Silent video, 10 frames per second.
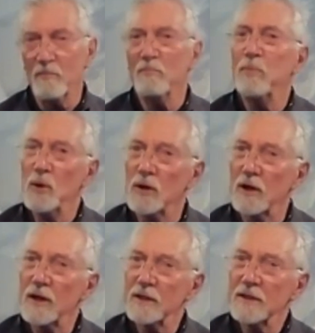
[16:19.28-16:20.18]

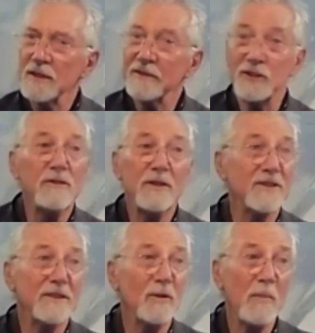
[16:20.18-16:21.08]
book that you can
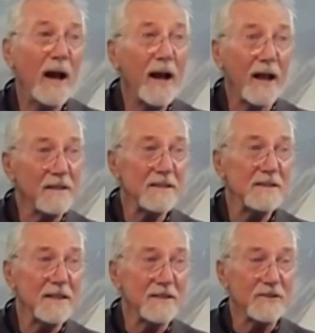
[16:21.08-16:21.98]
still buy these
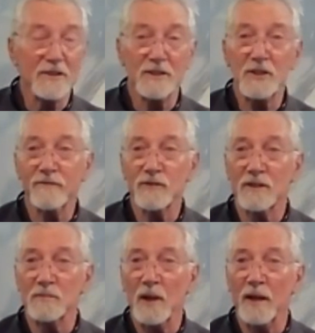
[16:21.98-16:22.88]
days, the
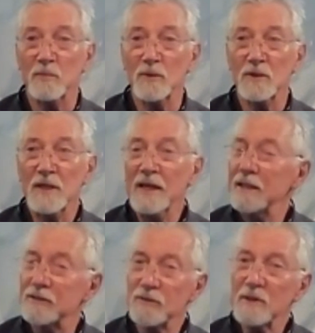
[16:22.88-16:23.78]
Jefferson Bible.
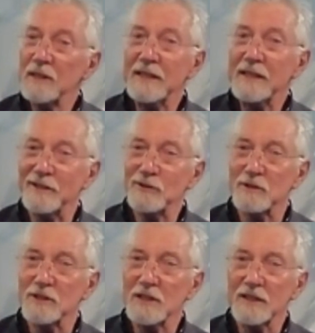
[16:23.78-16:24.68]
It's really
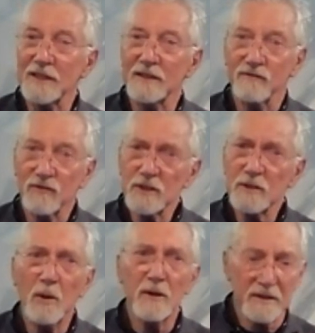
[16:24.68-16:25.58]
interesting. In the
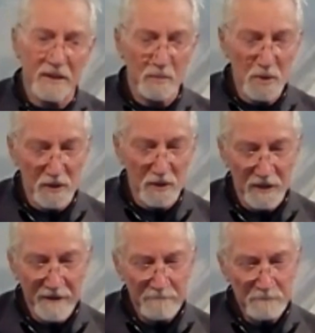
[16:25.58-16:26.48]
first part of the book,
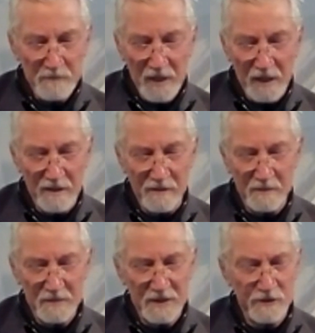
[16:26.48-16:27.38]

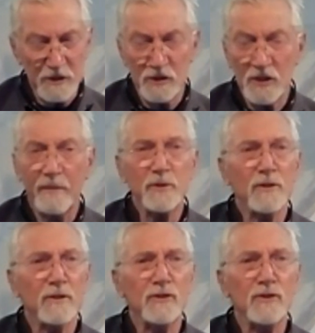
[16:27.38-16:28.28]
there's a chapter
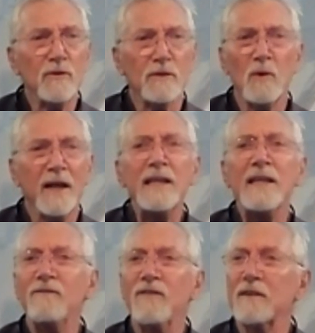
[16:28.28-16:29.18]
or two on why
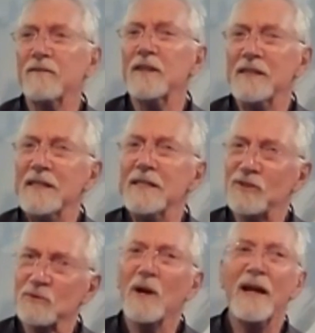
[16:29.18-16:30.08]
he felt the need
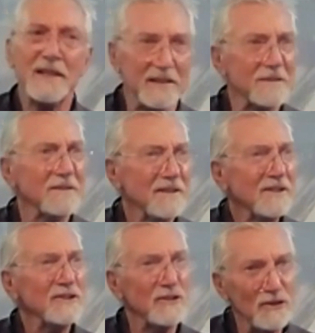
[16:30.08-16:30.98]
to write it,
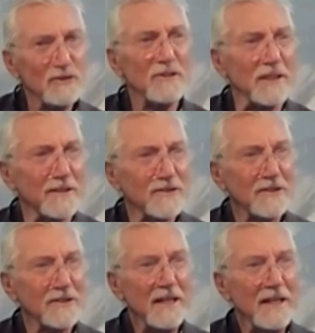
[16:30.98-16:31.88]
to do this.
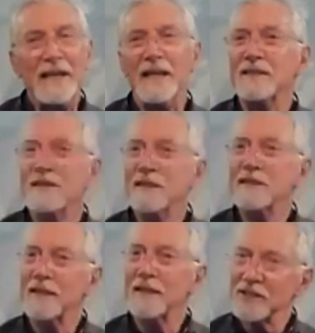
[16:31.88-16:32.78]
And then
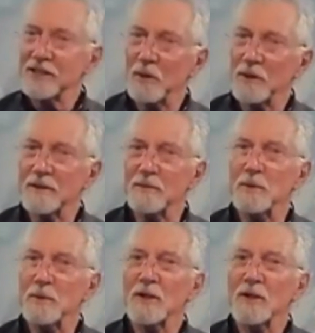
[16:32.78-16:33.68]
the last part of the
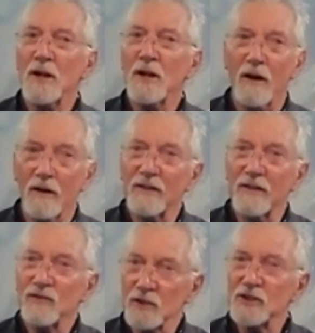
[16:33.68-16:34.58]
book are the
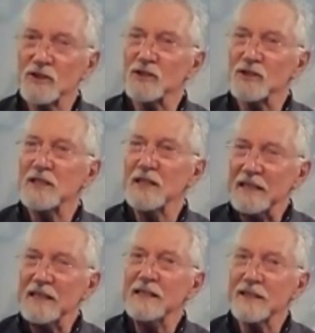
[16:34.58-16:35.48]
verses that
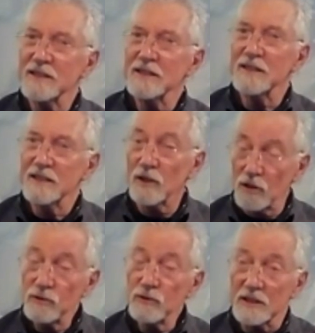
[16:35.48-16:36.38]
he
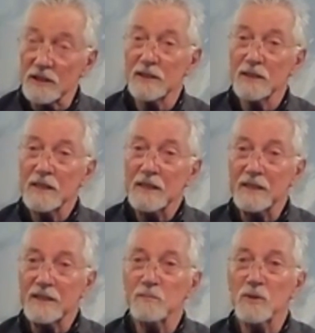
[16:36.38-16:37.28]
included
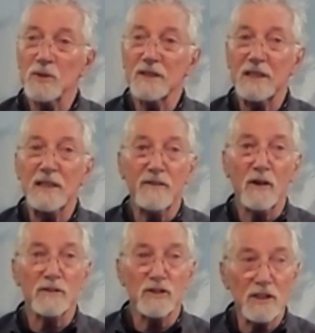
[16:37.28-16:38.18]
in the book that he
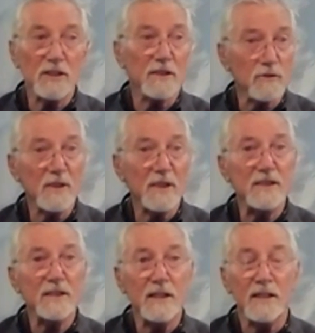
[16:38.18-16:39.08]
thought Jesus really
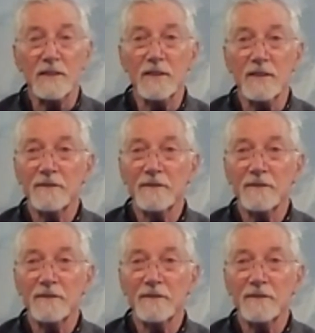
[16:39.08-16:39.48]
said.